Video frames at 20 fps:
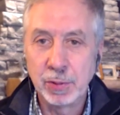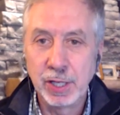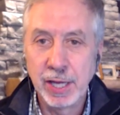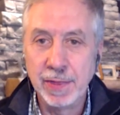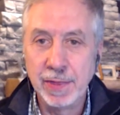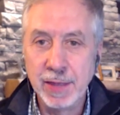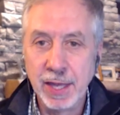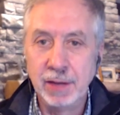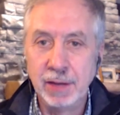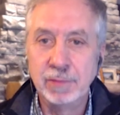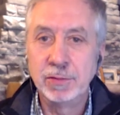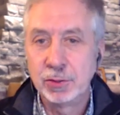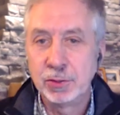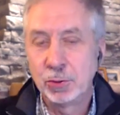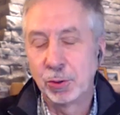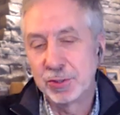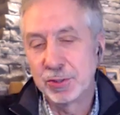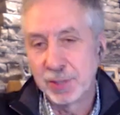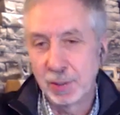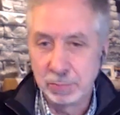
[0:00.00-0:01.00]
And then, of
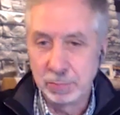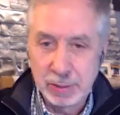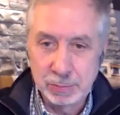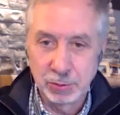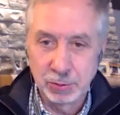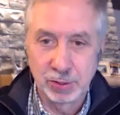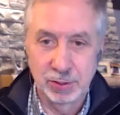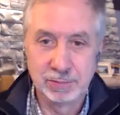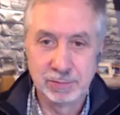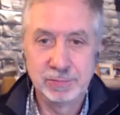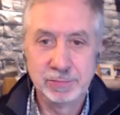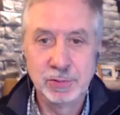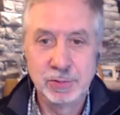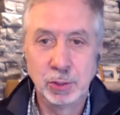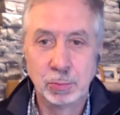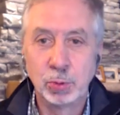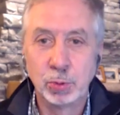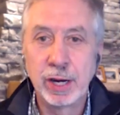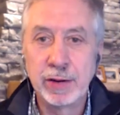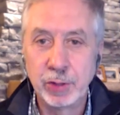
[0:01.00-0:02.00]
course, some people are you know,
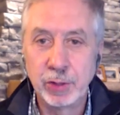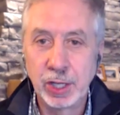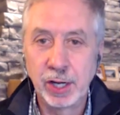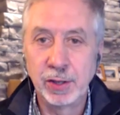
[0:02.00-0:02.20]
braver than